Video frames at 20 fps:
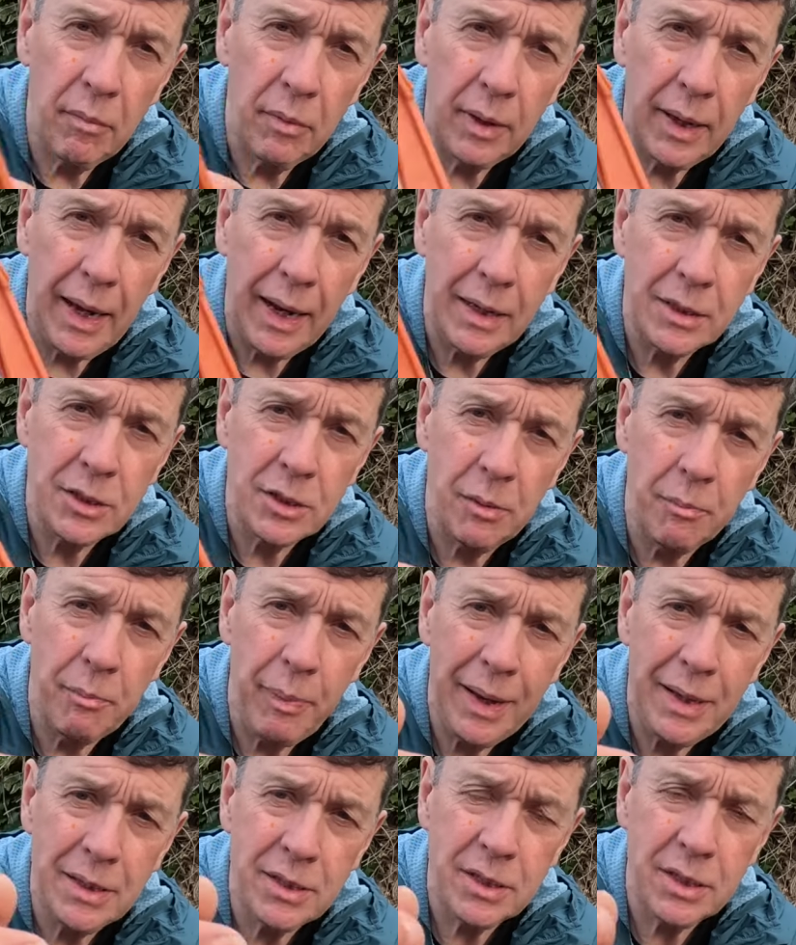canister
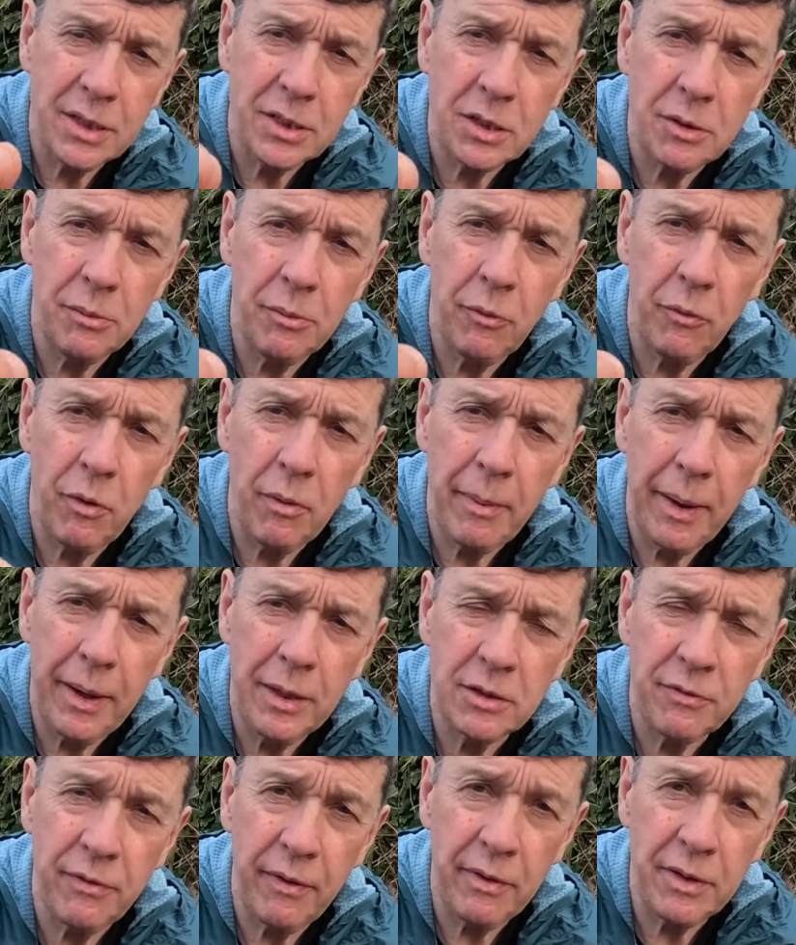base system
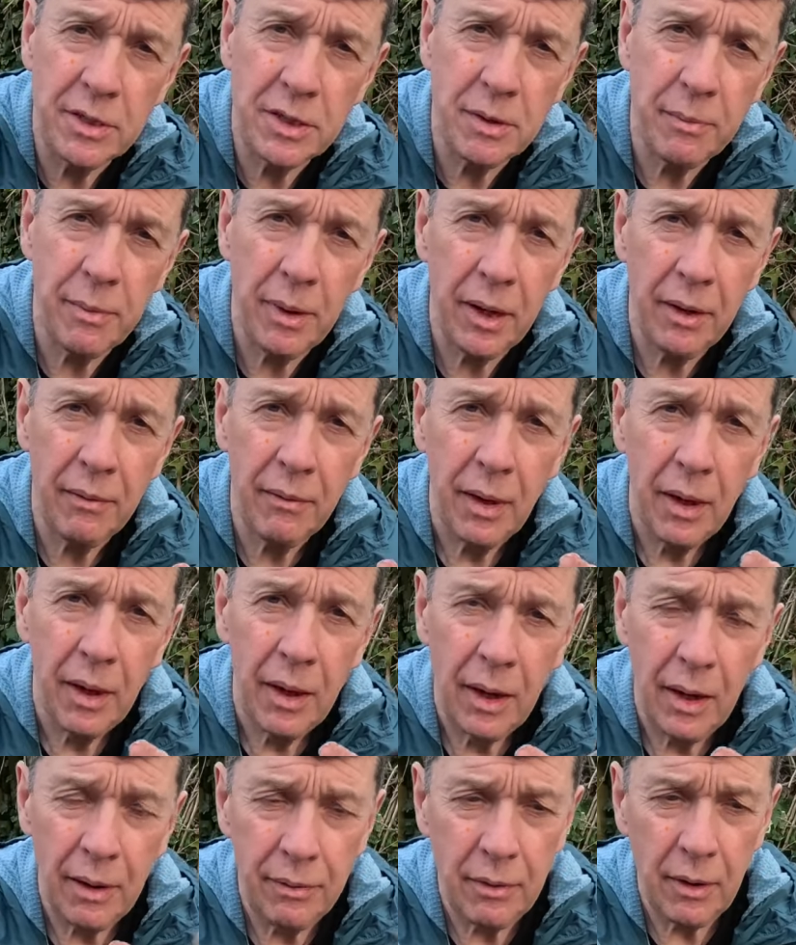remains very similar,
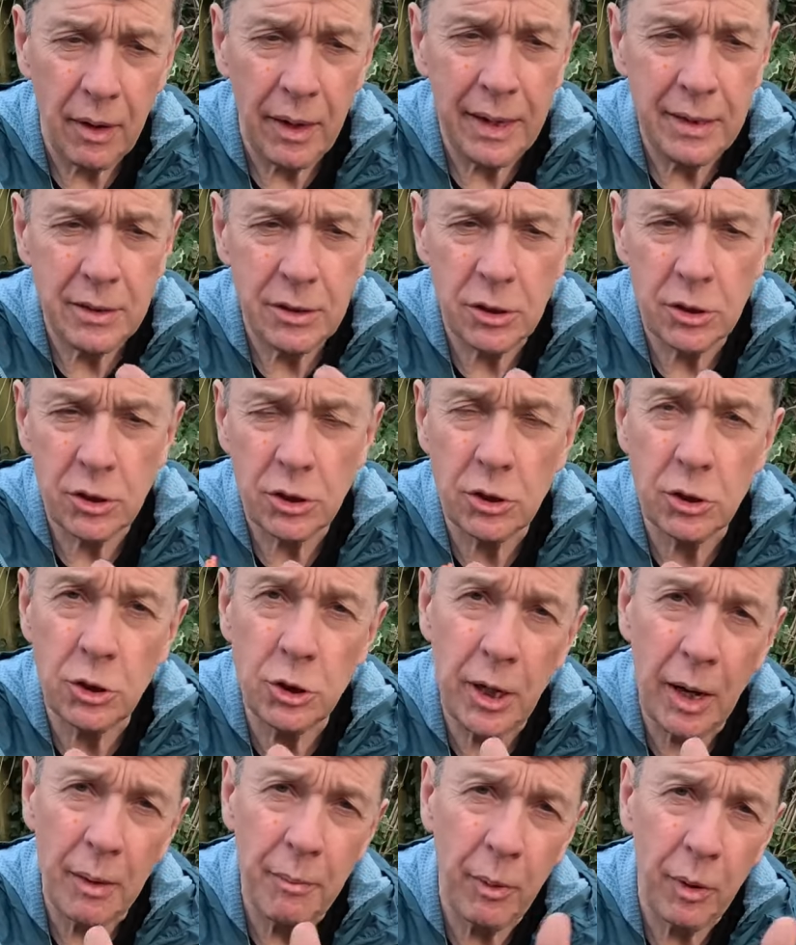and the latest
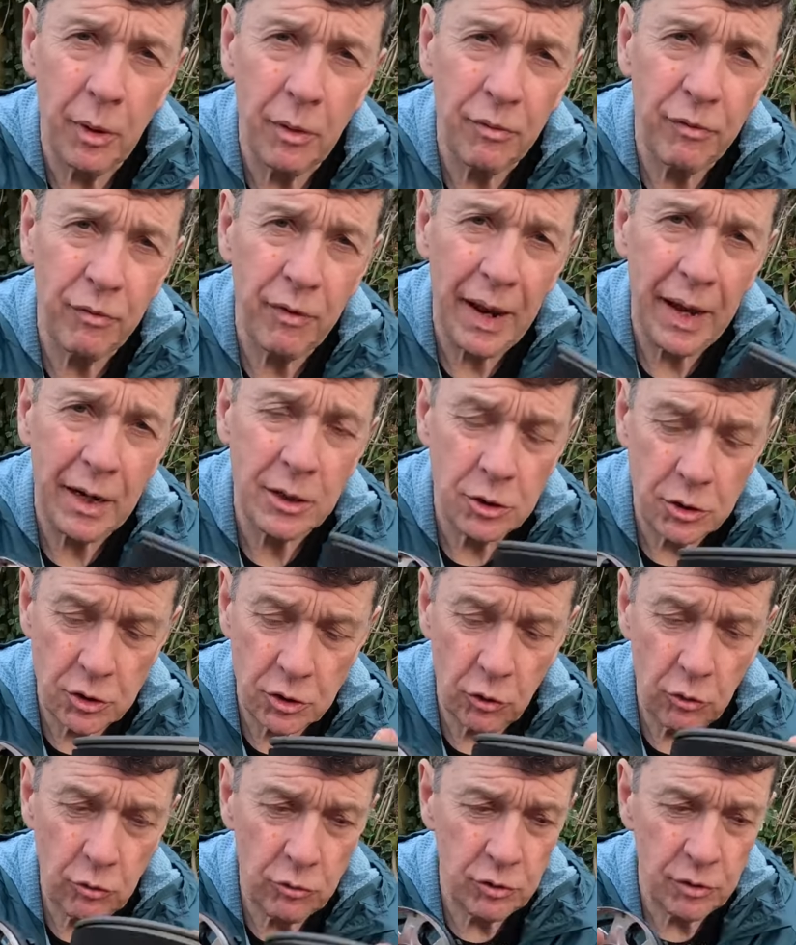JETBOIL Flash is
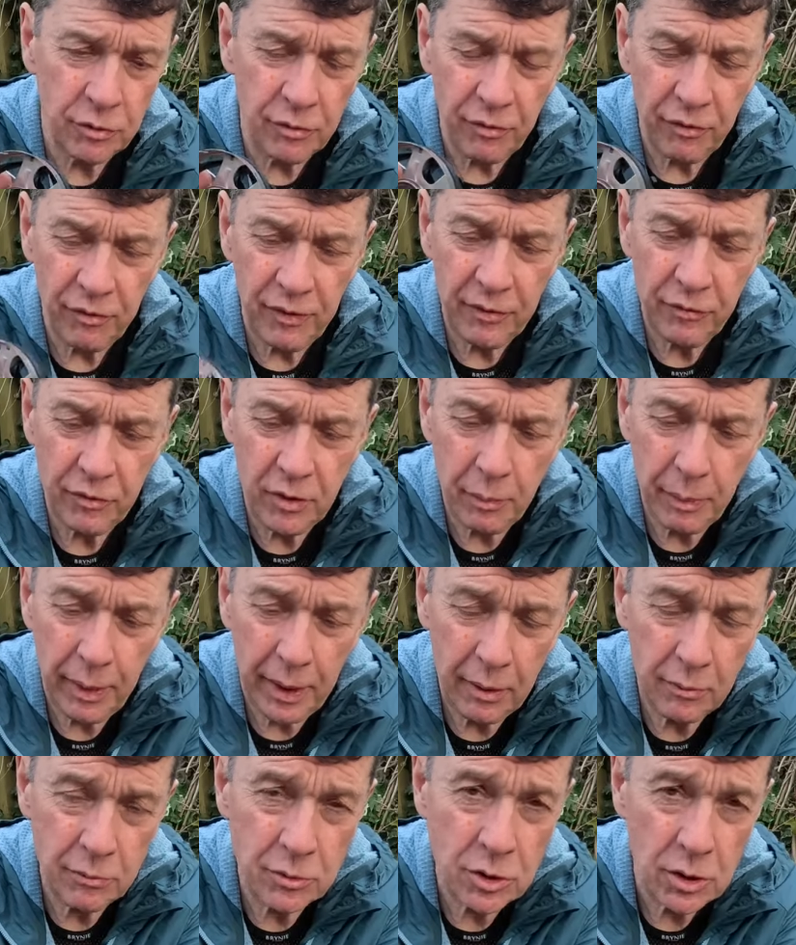
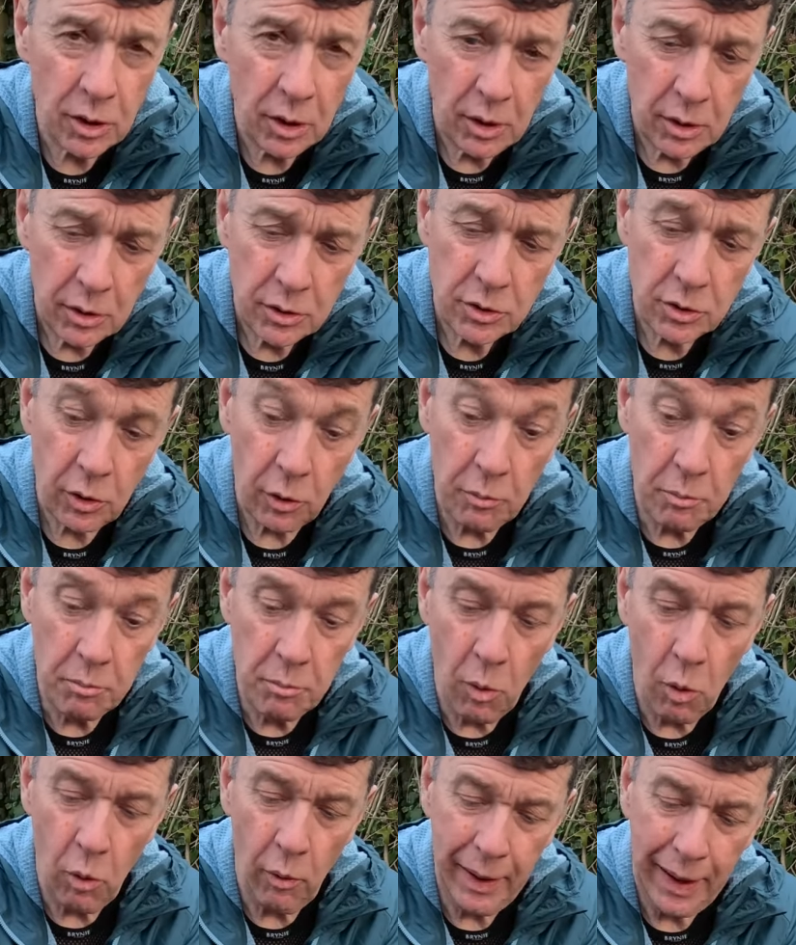£150, so
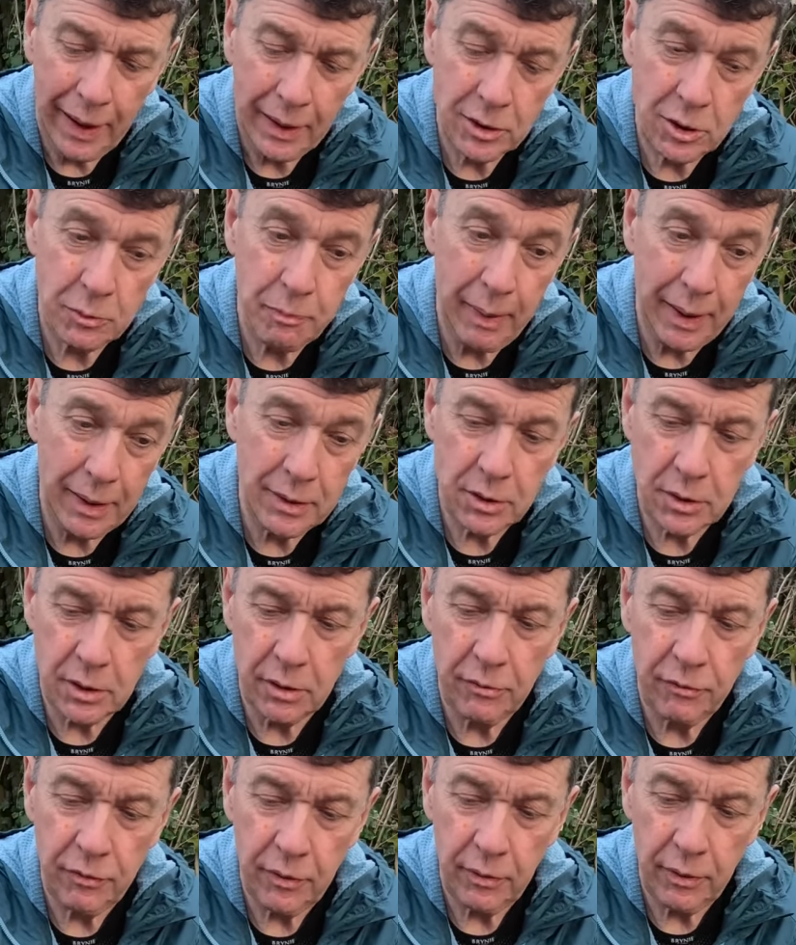more
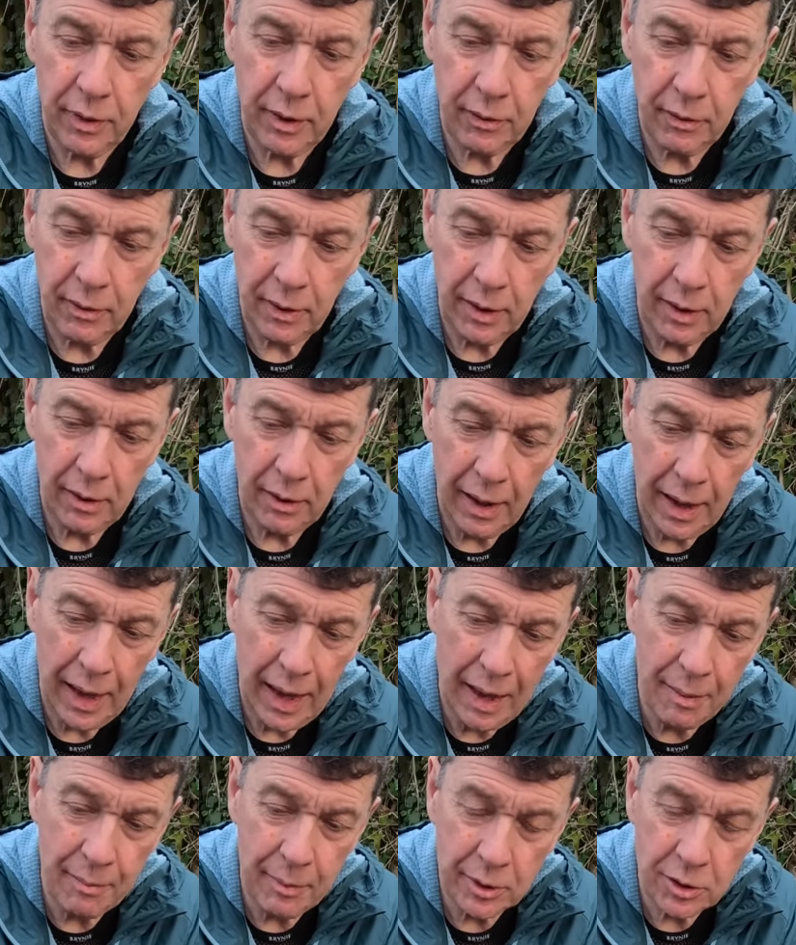expensive than the
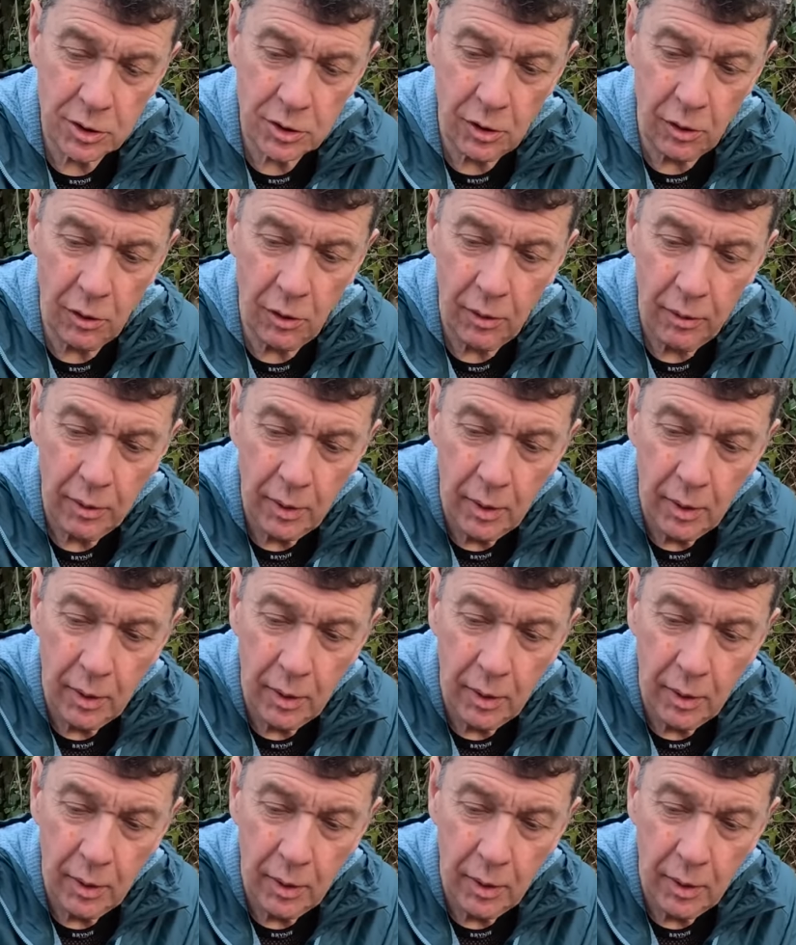MSR,